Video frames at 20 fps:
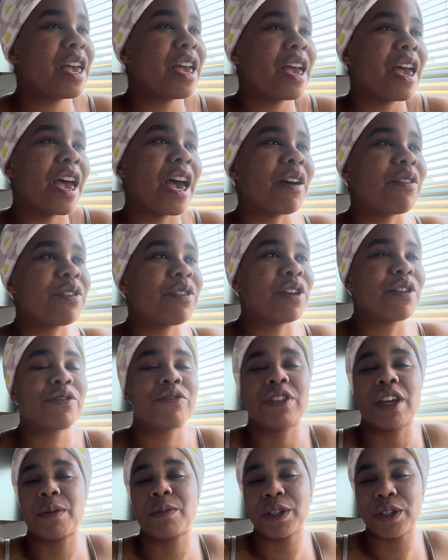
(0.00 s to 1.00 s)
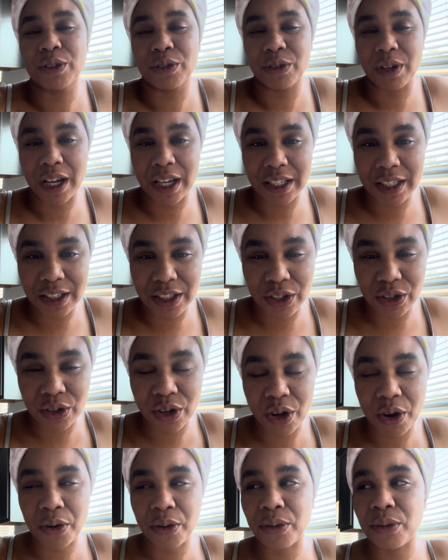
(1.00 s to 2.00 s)
having a family crest, you
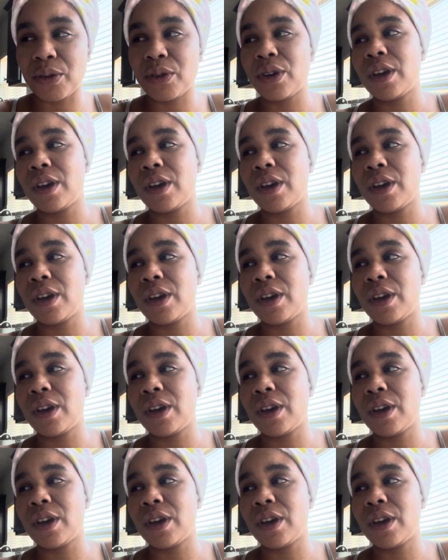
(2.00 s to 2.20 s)
know,